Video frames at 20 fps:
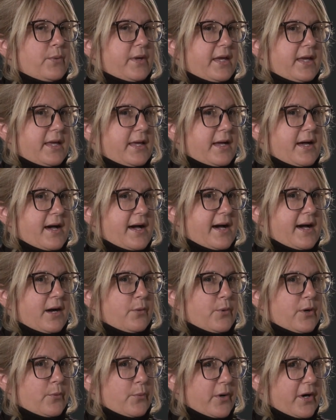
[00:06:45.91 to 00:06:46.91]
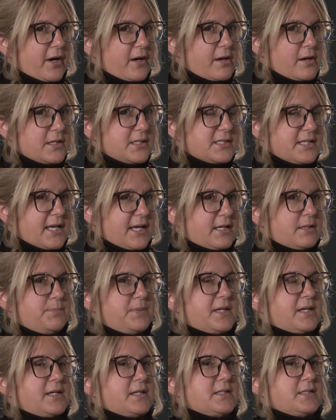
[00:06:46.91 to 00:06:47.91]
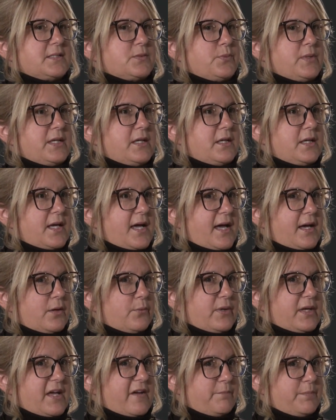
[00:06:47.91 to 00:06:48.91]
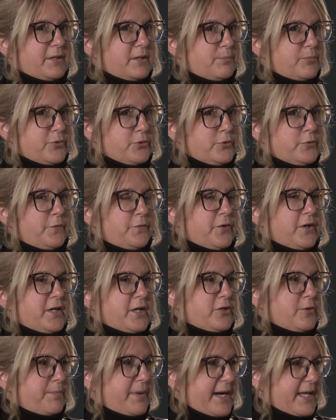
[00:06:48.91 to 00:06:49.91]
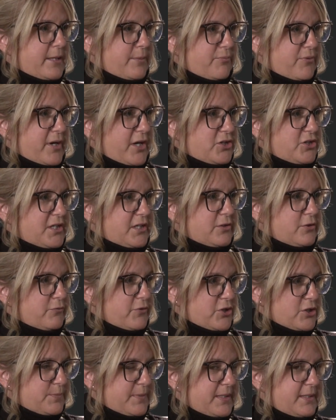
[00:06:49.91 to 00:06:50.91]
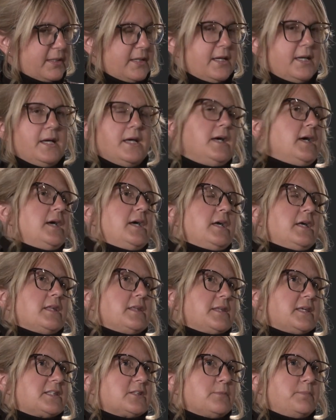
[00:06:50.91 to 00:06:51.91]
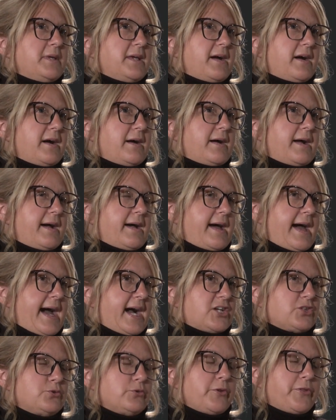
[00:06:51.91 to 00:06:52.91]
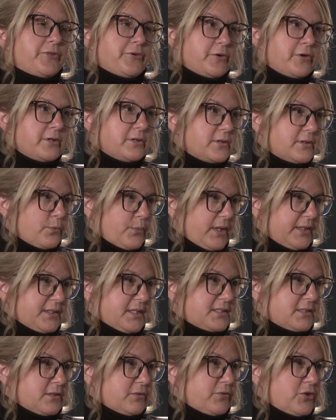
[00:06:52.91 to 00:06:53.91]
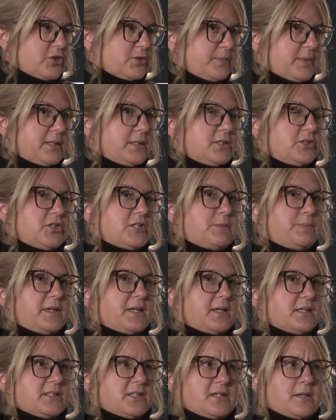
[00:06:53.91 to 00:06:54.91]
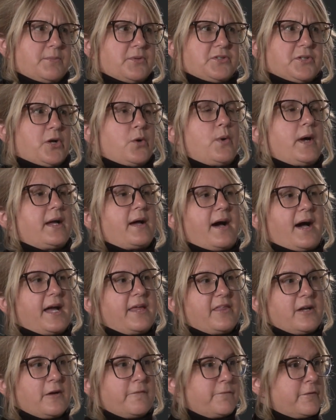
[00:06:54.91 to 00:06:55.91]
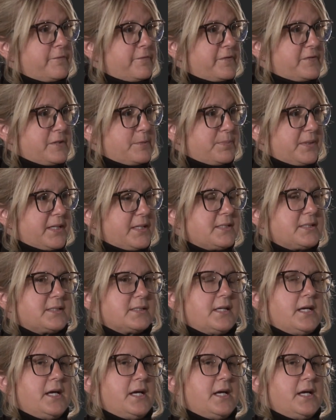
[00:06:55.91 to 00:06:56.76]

we're working on 10 because we have been approved for another pilot project in Richmond. This will be our actual 3rd wellness in Richmond, just because the numbers are quite high there for 50 plus.